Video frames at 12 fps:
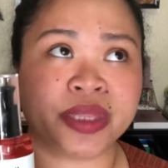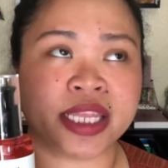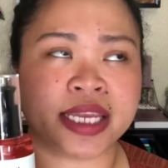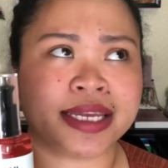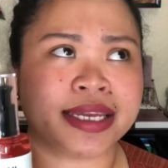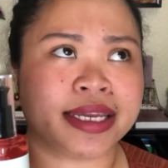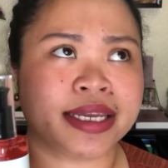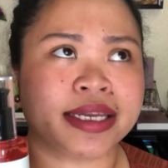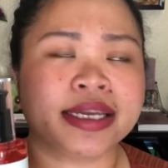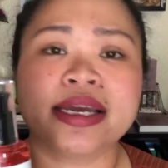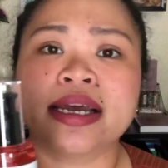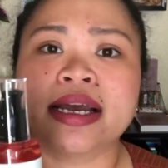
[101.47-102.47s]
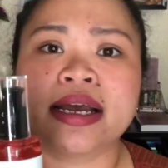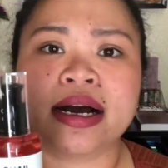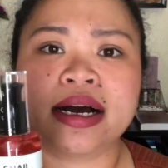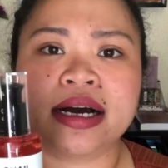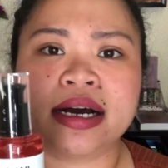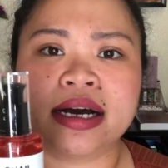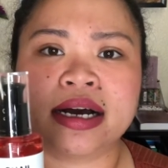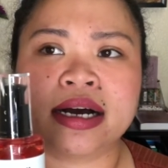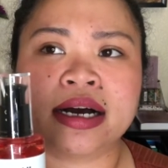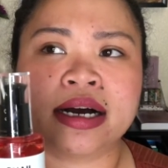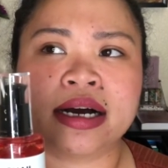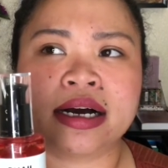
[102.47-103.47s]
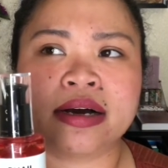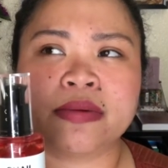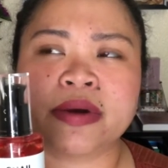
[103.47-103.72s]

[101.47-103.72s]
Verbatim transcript: the uh,